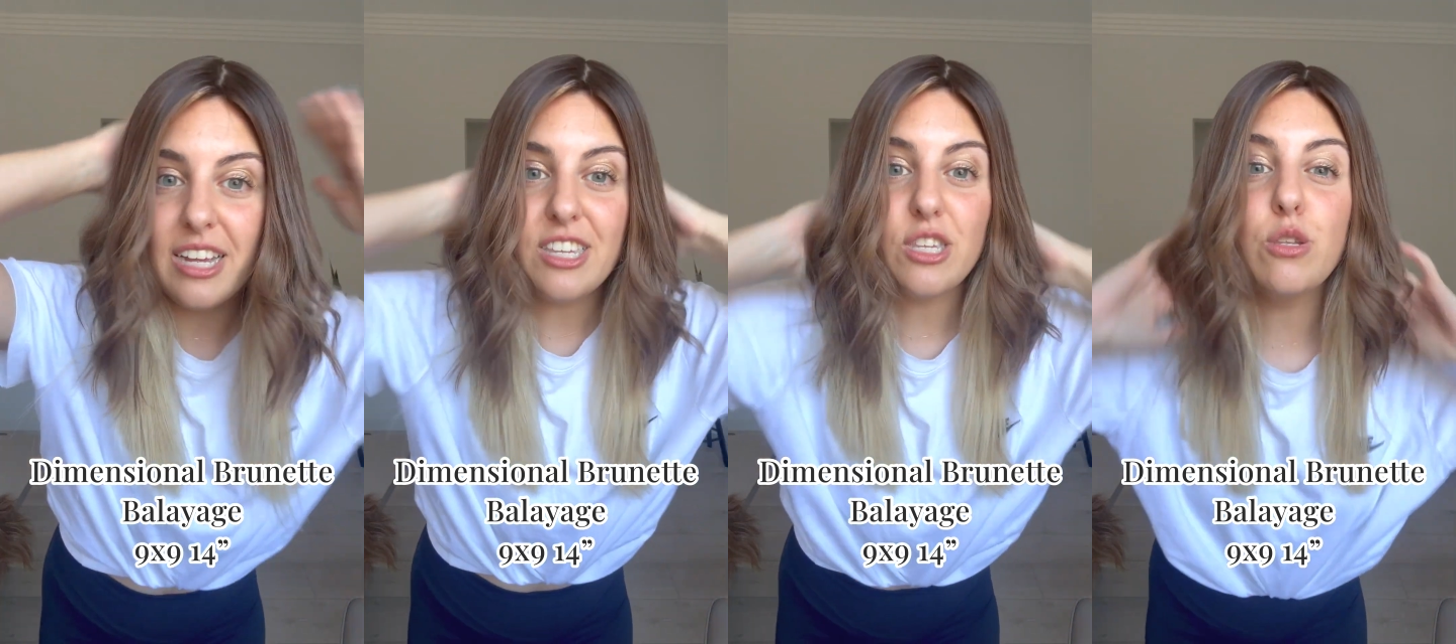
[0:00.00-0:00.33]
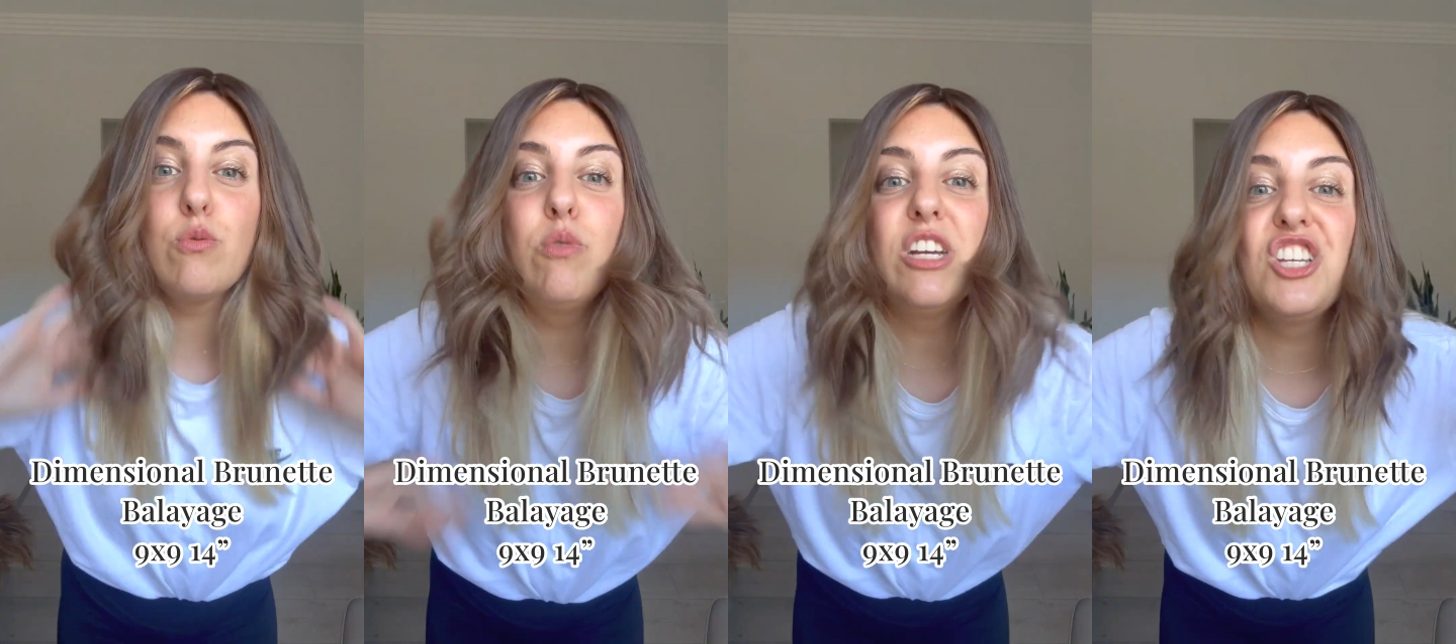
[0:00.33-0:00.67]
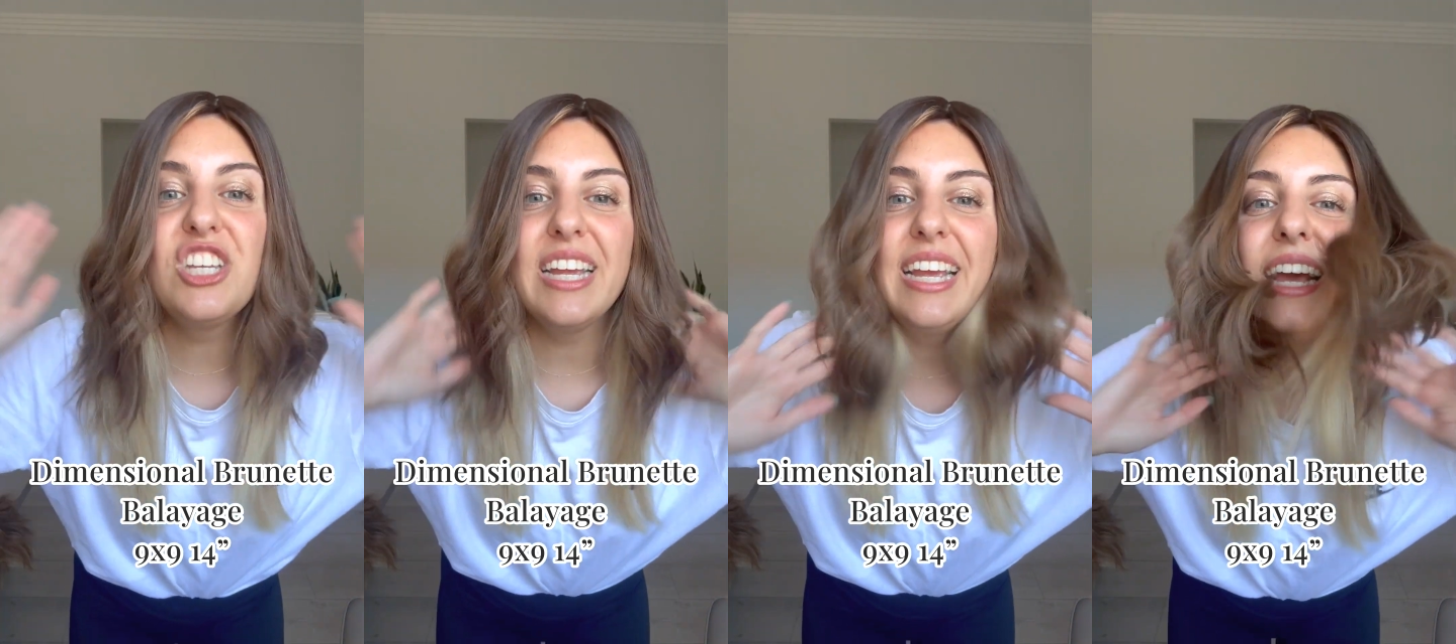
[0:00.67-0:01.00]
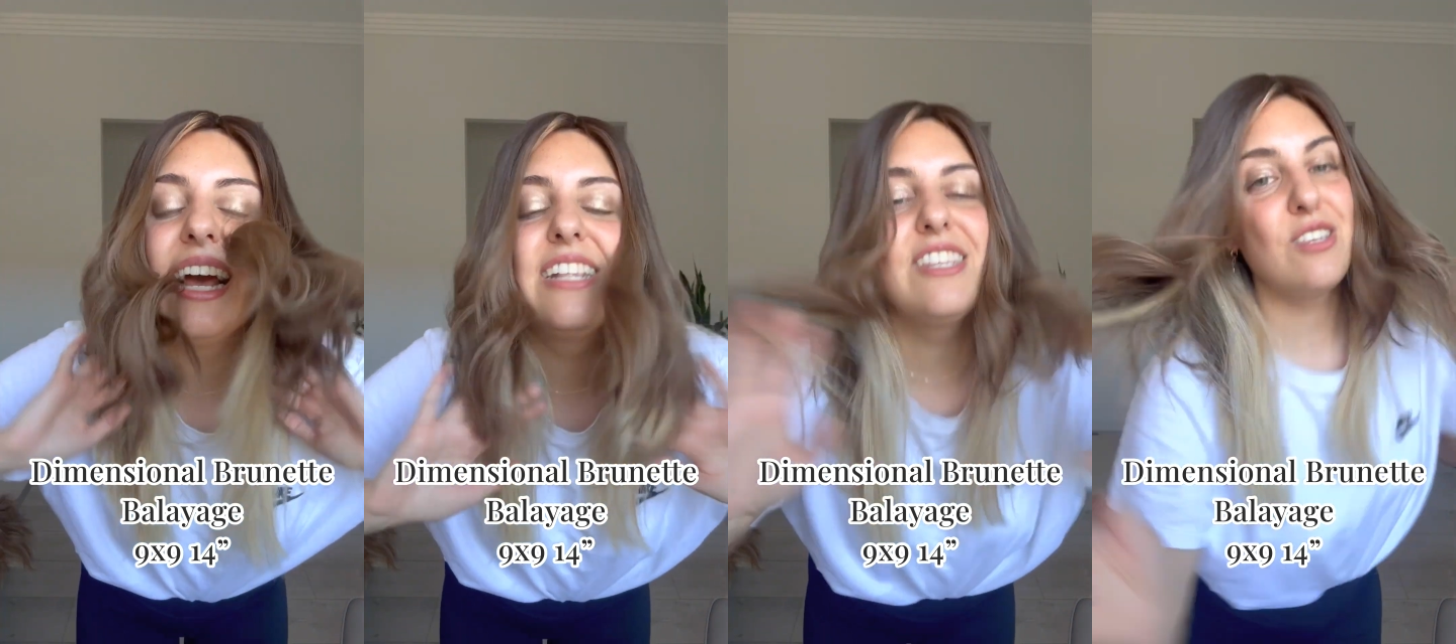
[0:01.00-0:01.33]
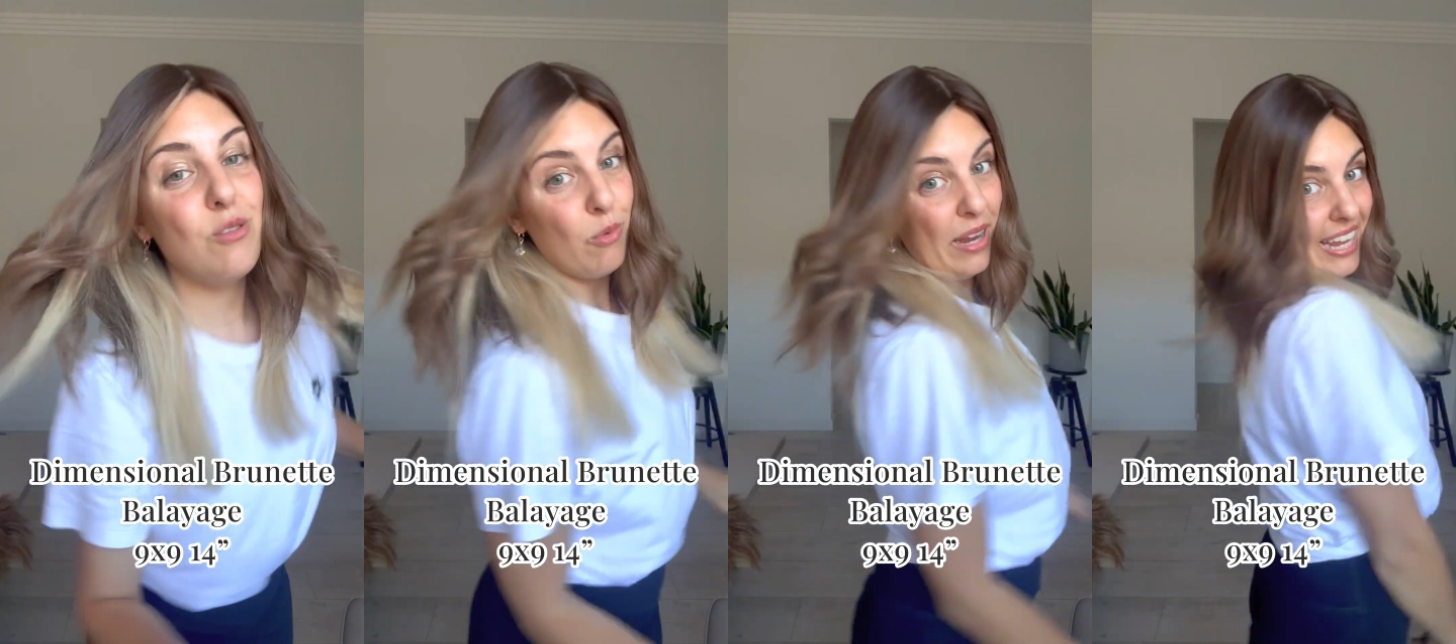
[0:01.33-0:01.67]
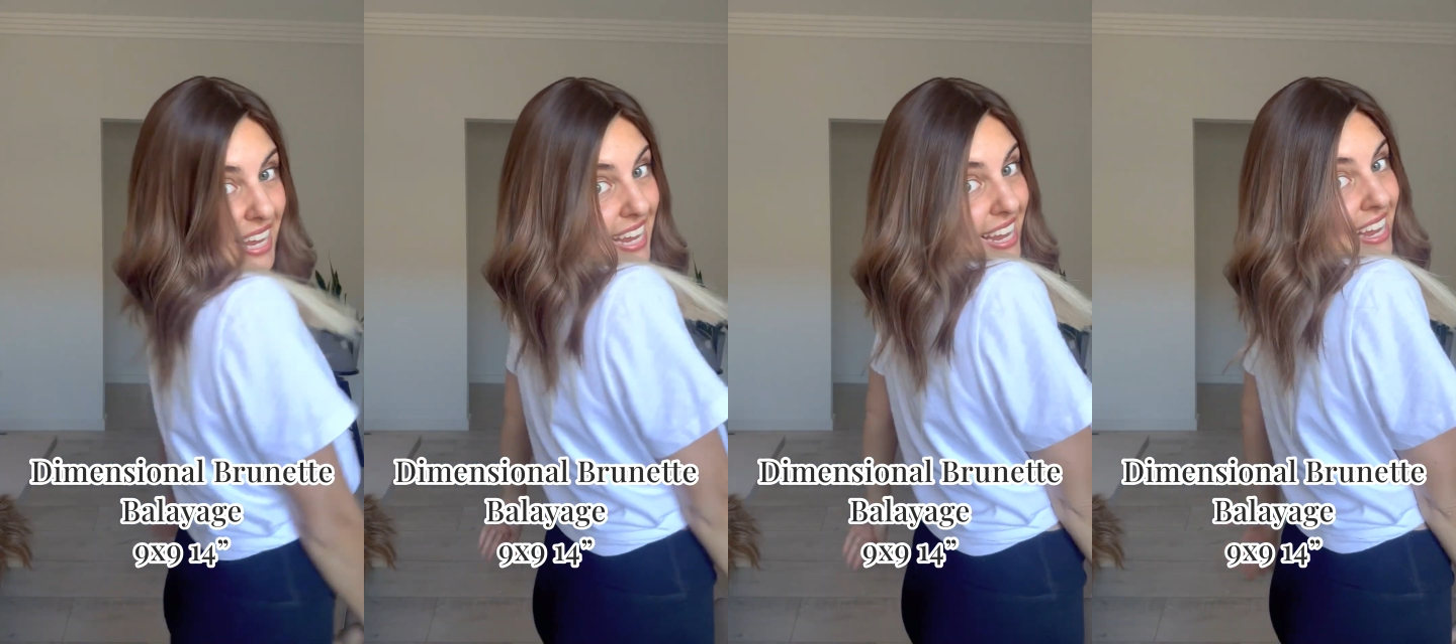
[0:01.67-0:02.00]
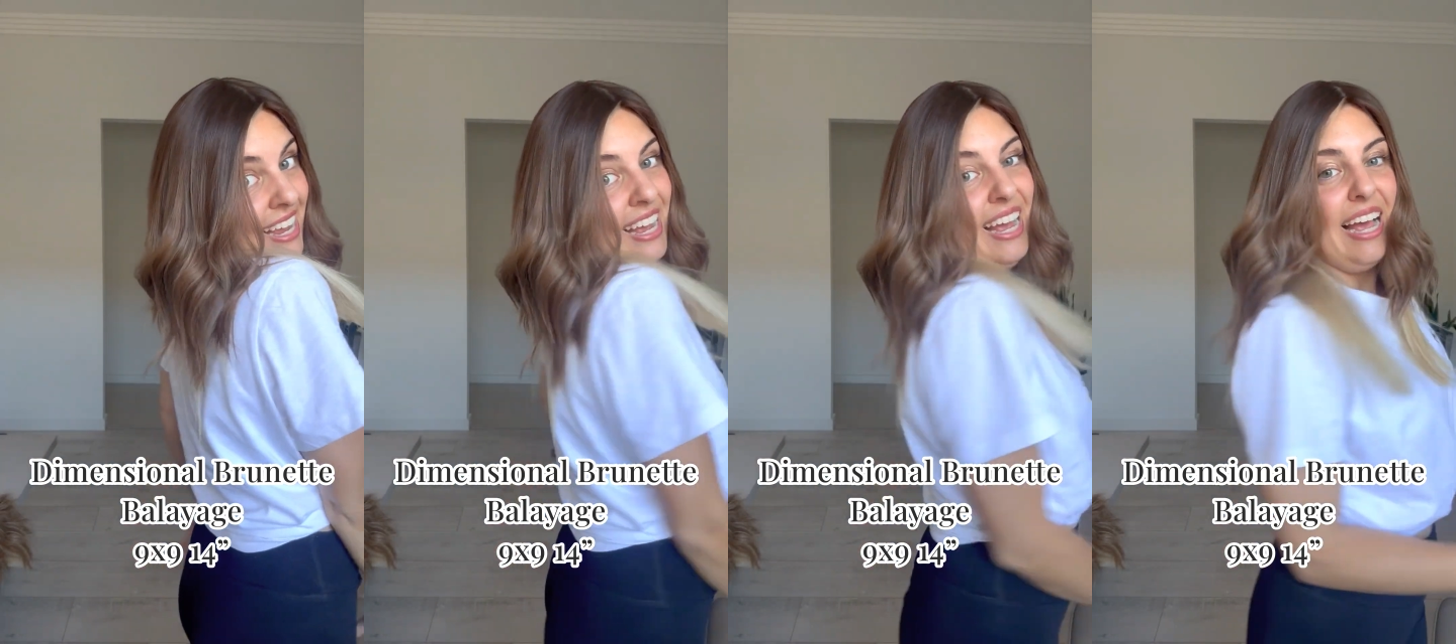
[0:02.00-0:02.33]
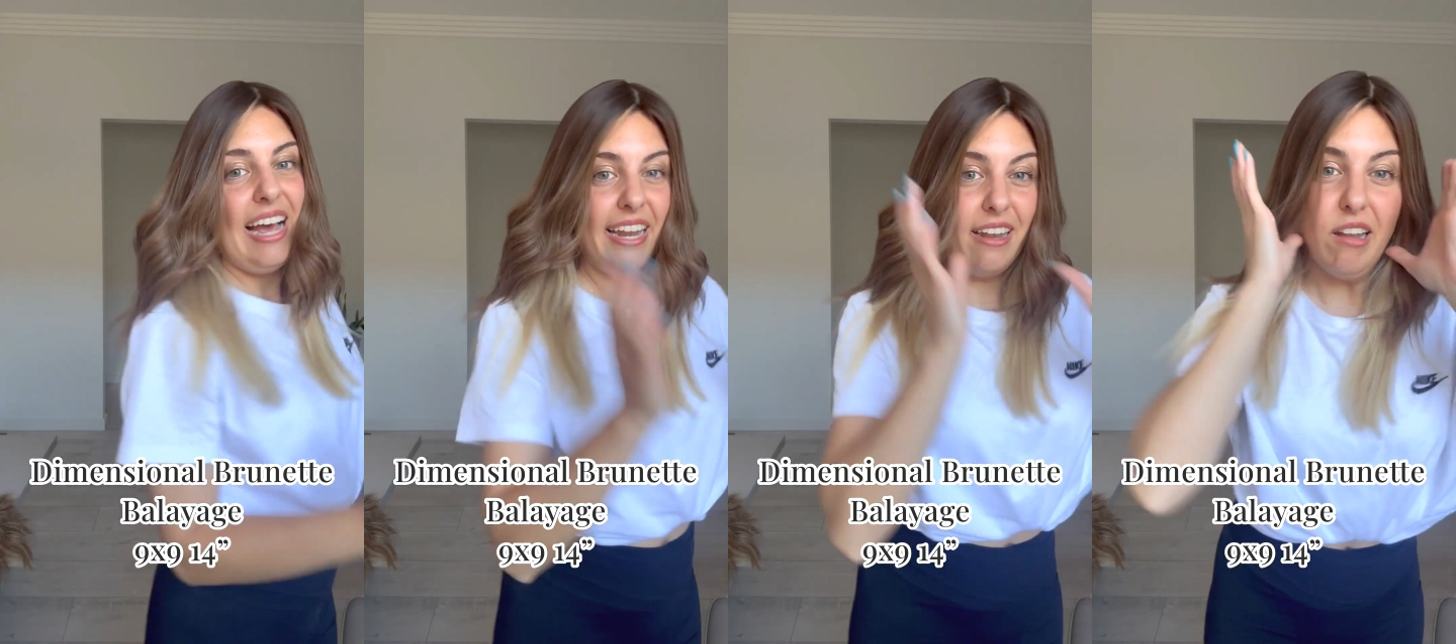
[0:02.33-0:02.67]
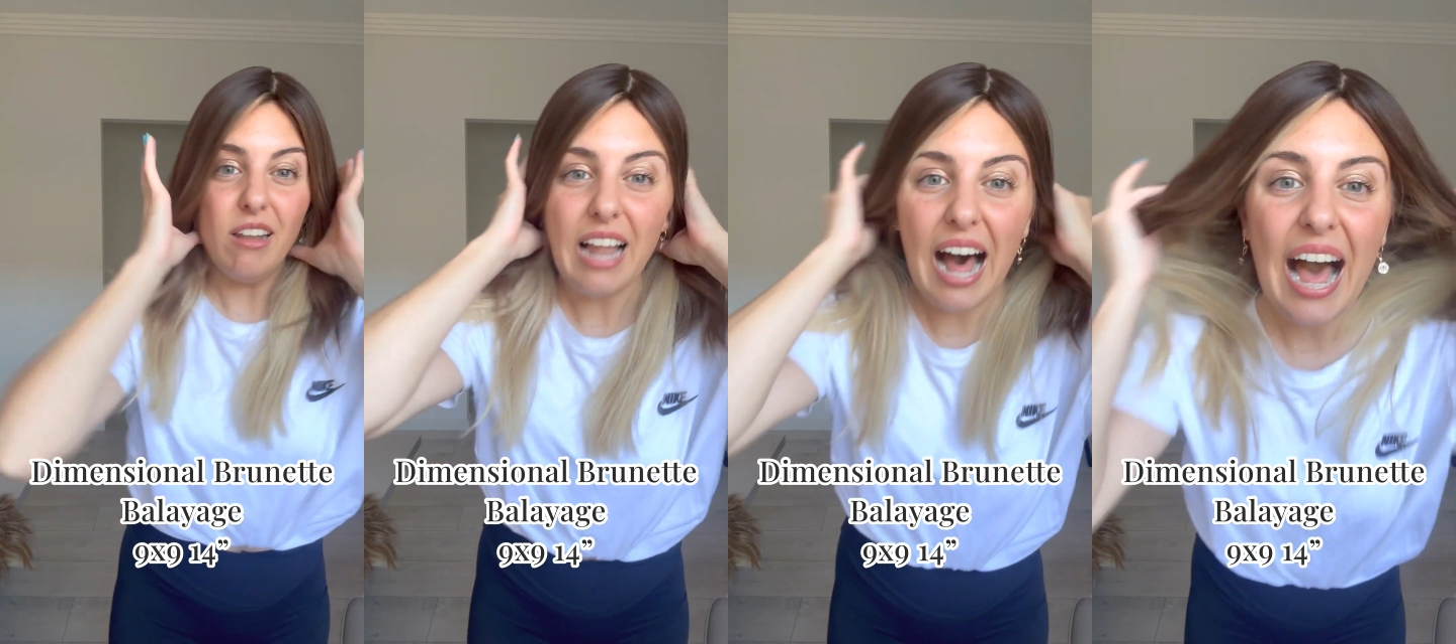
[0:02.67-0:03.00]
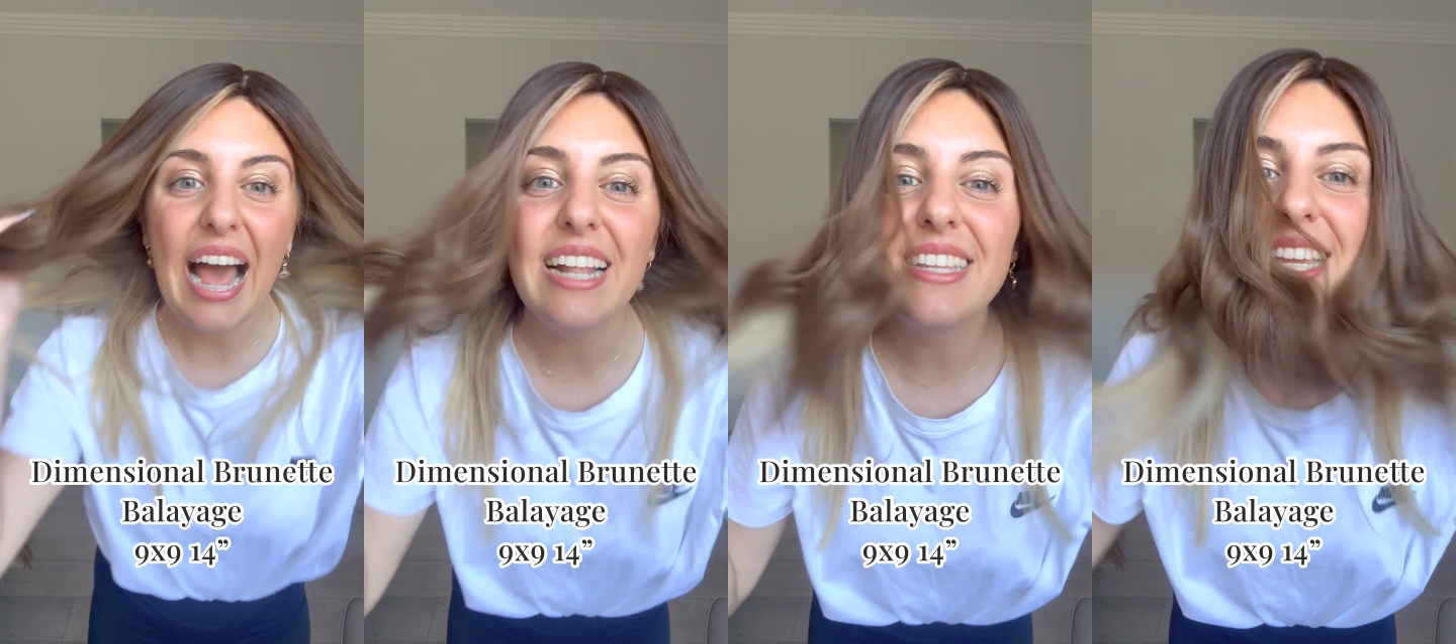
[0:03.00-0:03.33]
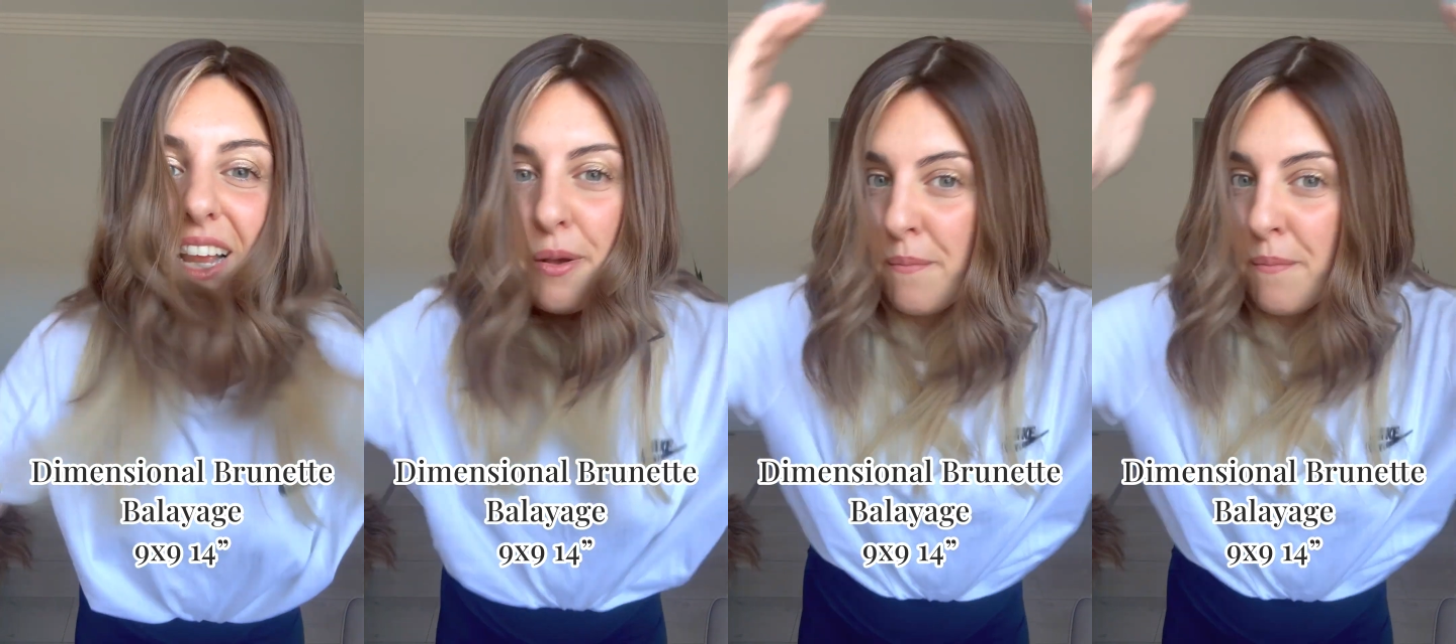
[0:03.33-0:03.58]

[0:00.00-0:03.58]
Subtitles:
swishy and swingy and light.